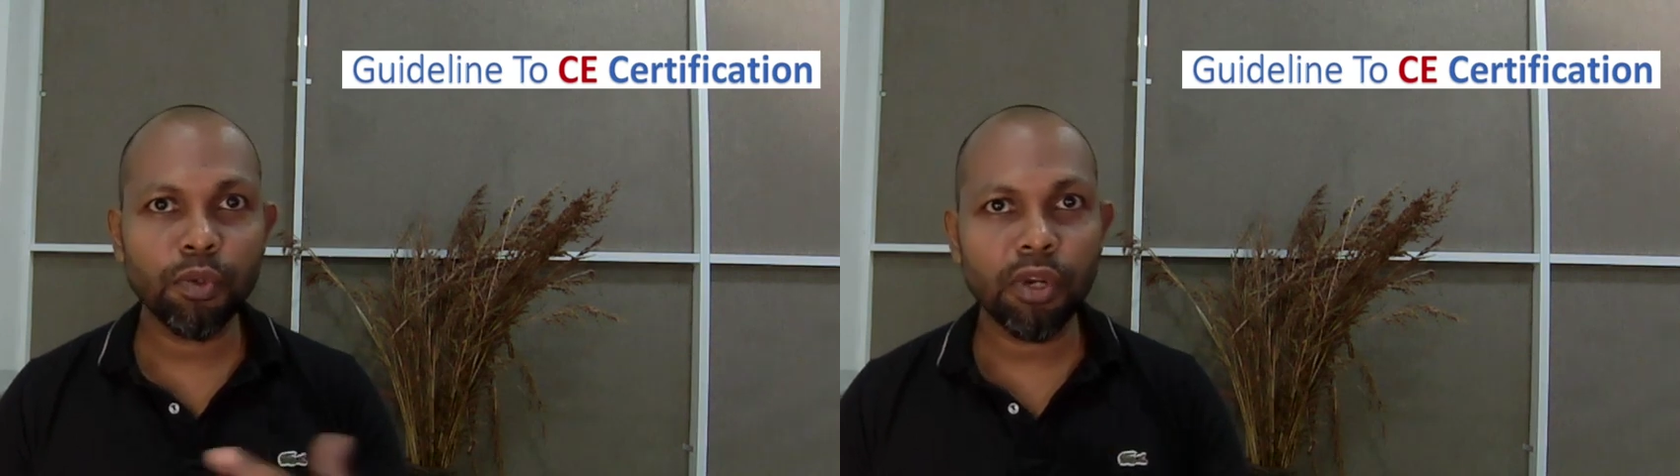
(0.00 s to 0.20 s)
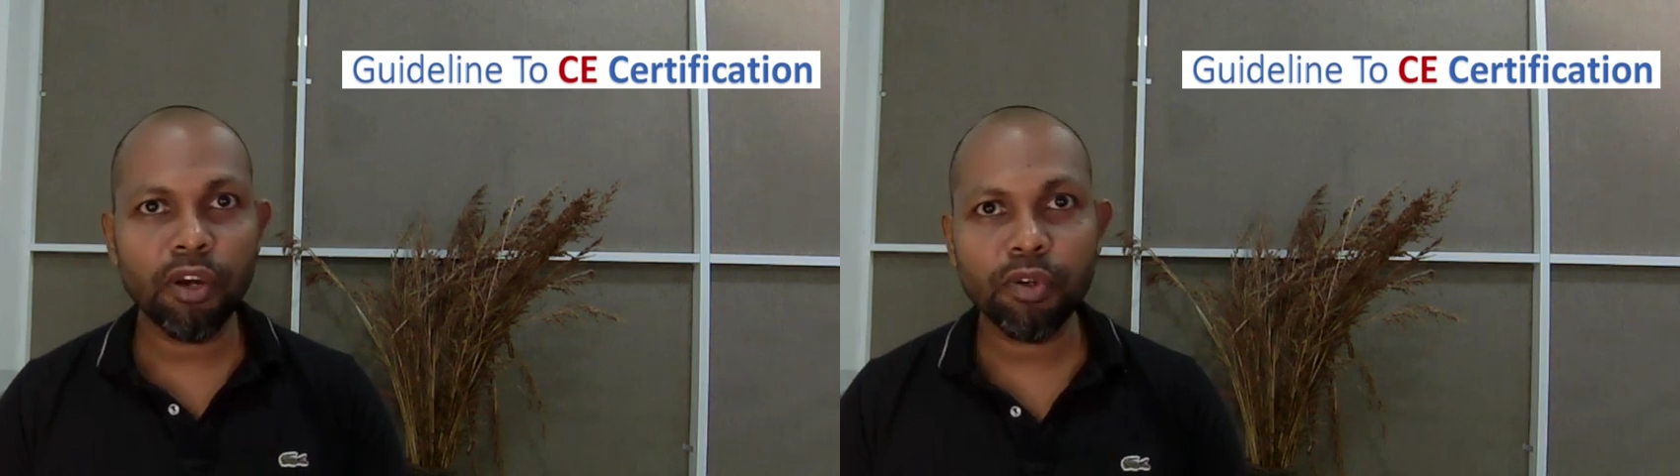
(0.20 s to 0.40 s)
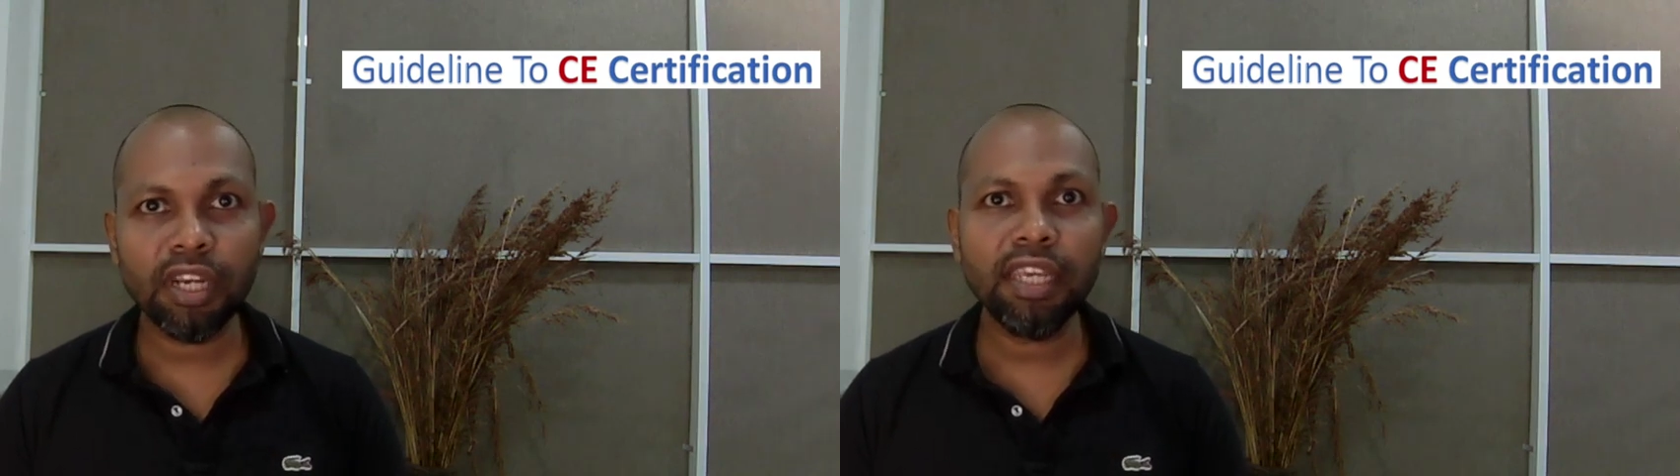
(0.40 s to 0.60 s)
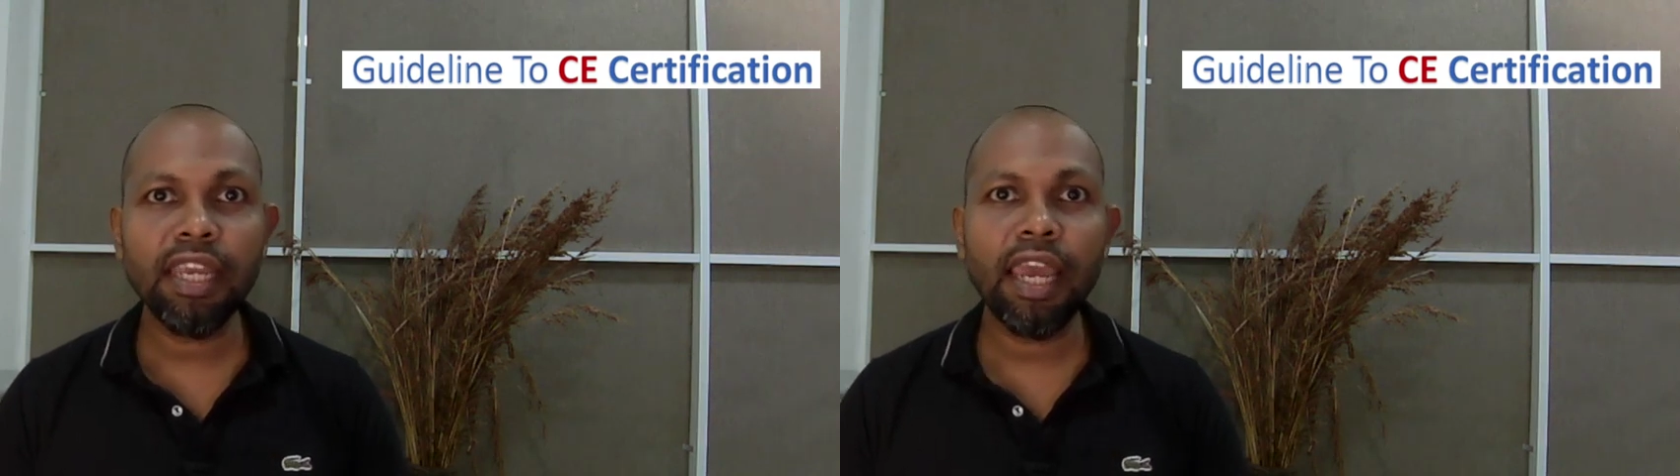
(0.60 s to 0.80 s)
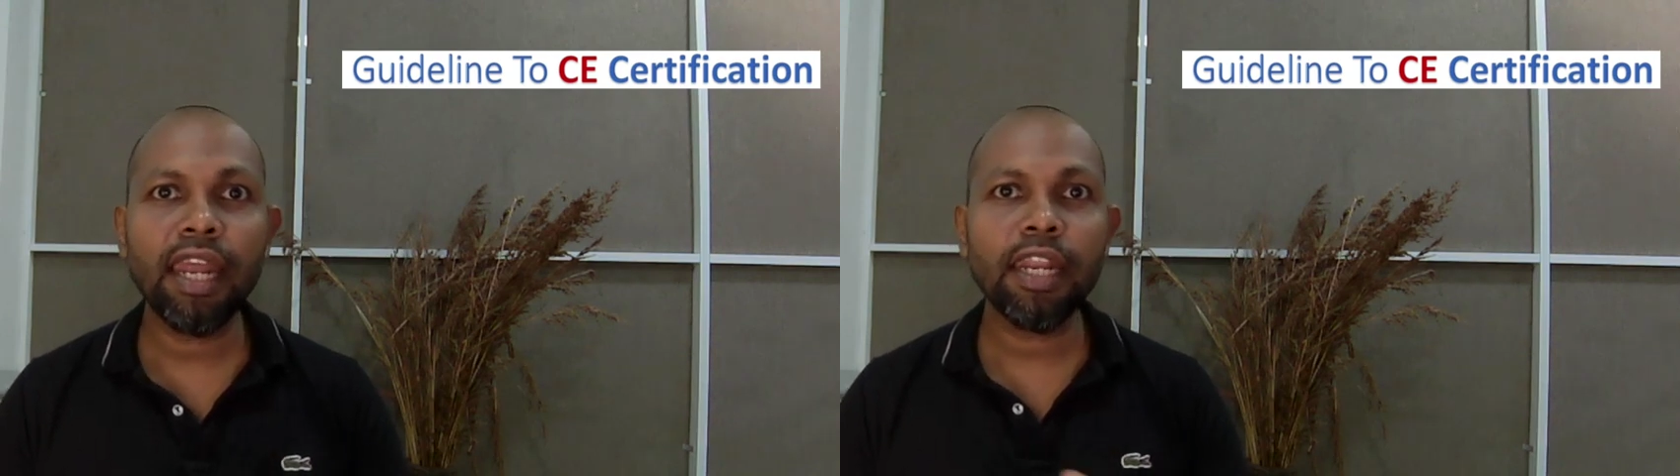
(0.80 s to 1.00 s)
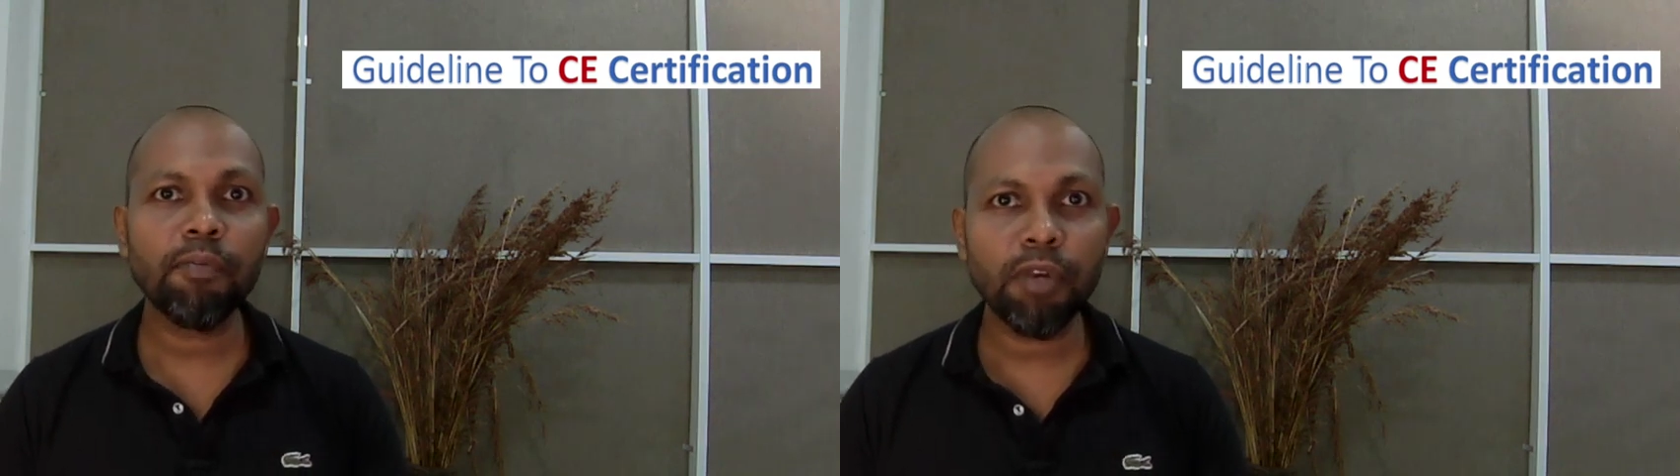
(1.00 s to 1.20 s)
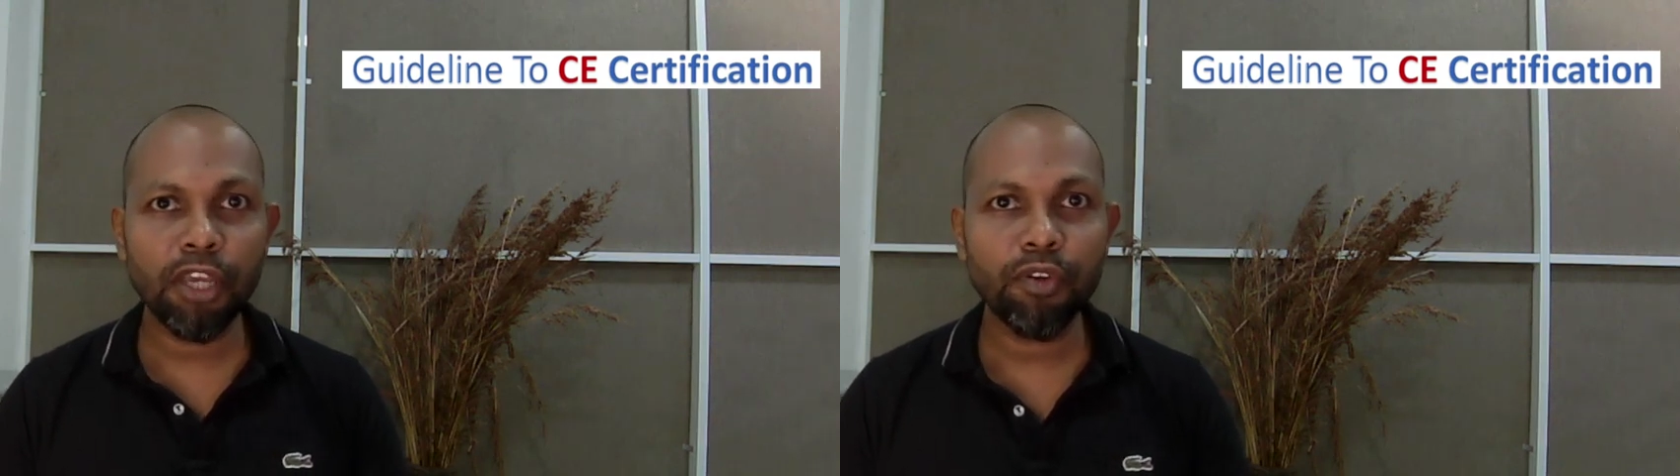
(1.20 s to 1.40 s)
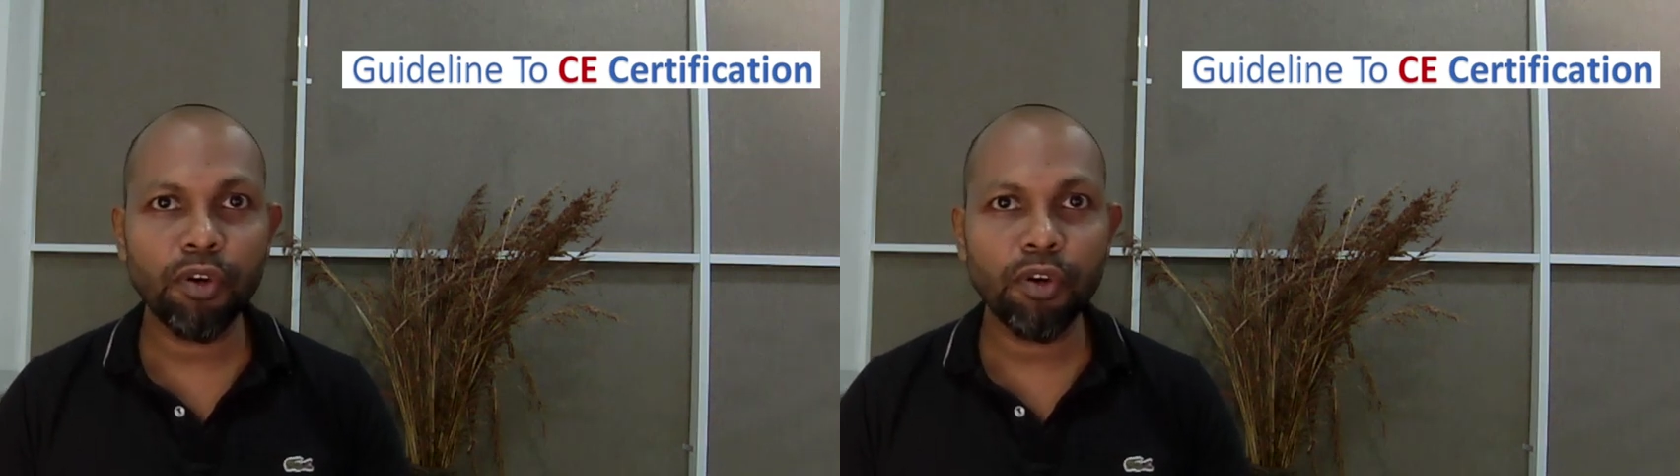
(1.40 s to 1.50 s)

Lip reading: throughoutly